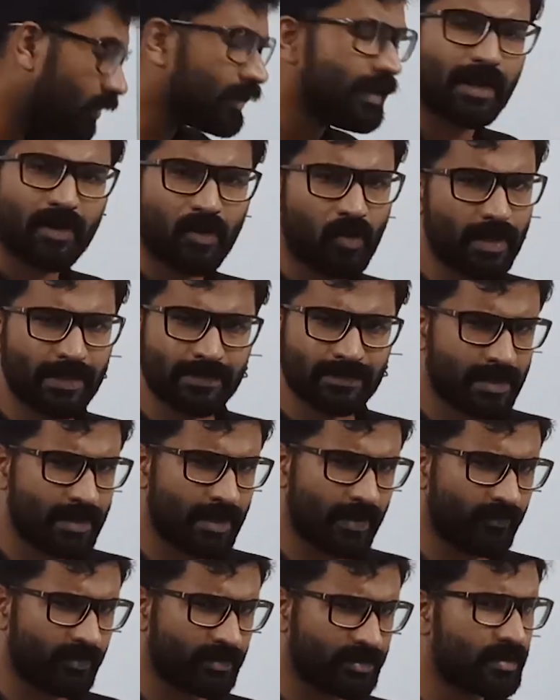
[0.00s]
they are not asking
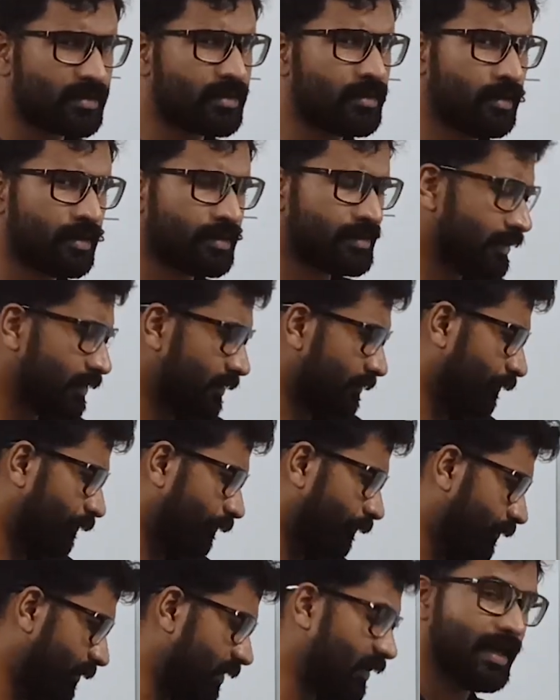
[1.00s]
efficiency, is it?
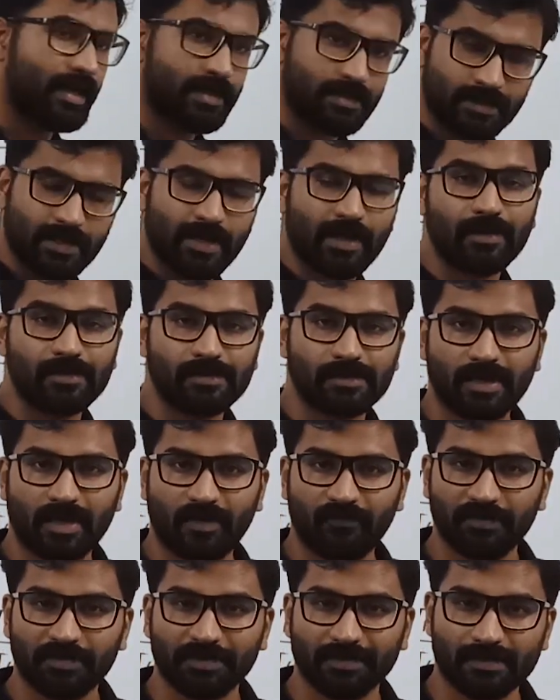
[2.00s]
Yes, they are asking
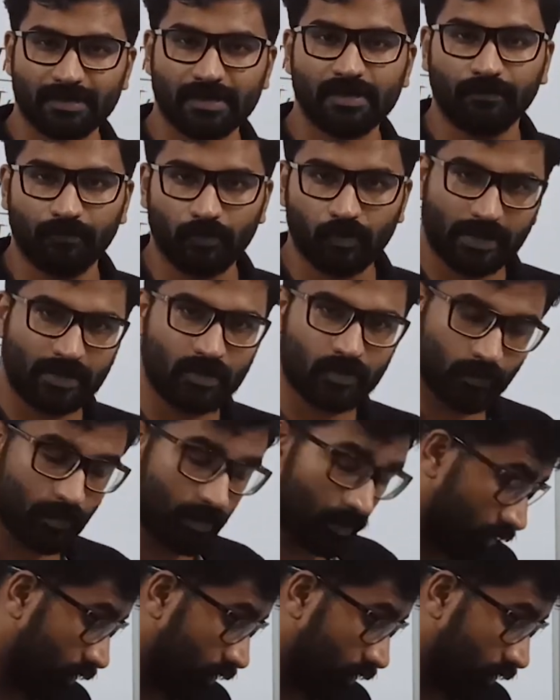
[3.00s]
efficiency. Because